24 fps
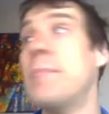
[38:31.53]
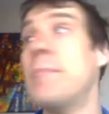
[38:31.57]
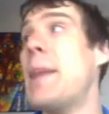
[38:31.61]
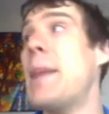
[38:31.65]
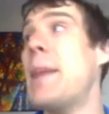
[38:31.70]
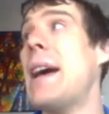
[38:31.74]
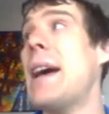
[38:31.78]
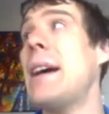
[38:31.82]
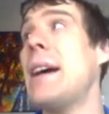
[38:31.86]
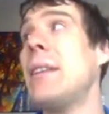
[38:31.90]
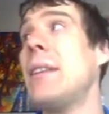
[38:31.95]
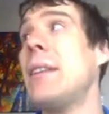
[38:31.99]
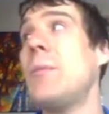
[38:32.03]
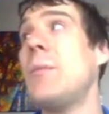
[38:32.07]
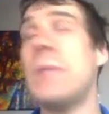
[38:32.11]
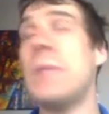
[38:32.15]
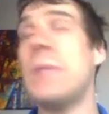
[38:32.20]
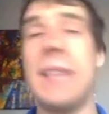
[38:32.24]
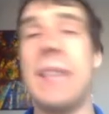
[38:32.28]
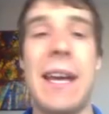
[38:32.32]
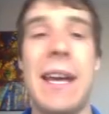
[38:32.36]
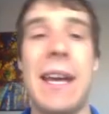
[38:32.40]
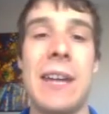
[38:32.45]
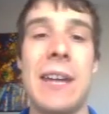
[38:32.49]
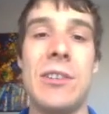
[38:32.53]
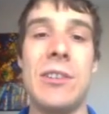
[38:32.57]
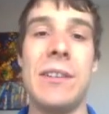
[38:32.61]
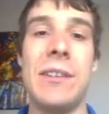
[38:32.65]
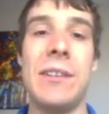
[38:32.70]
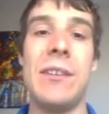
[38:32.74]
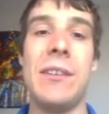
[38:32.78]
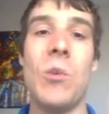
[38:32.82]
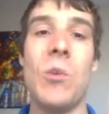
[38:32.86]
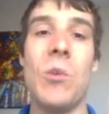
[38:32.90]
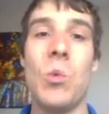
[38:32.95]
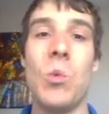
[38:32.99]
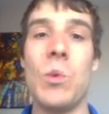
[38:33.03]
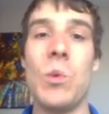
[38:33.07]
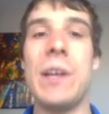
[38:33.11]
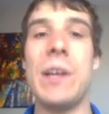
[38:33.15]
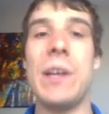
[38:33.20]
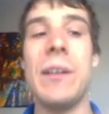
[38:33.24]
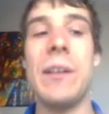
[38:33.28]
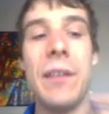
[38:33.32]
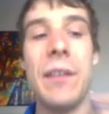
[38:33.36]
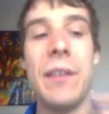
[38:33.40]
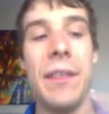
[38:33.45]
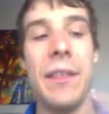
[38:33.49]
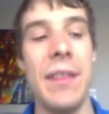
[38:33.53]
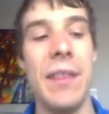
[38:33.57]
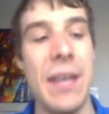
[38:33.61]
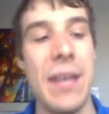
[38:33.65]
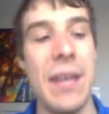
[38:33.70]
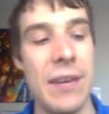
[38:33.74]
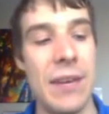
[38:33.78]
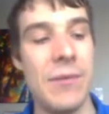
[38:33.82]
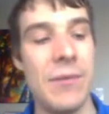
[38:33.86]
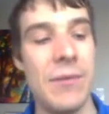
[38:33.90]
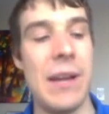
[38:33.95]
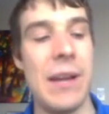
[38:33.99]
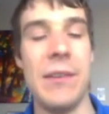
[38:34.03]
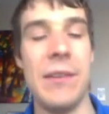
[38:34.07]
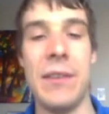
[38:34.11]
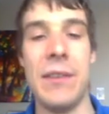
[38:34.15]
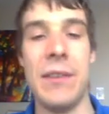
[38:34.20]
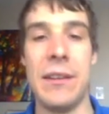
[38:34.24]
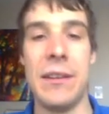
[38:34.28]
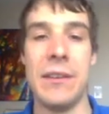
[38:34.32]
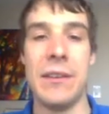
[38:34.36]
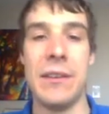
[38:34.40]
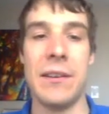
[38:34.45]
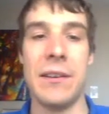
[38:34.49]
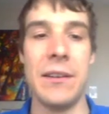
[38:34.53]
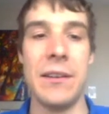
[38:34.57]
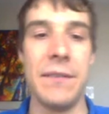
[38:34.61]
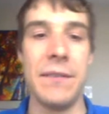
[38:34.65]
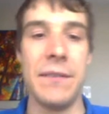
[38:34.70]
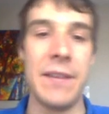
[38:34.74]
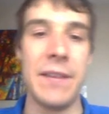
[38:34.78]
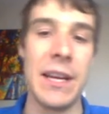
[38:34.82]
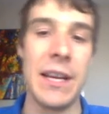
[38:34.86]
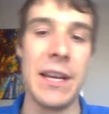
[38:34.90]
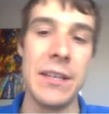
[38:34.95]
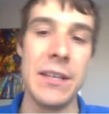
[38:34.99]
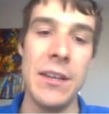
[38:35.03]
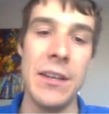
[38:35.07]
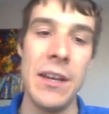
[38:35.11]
math was actually a real thing rather than an artifact.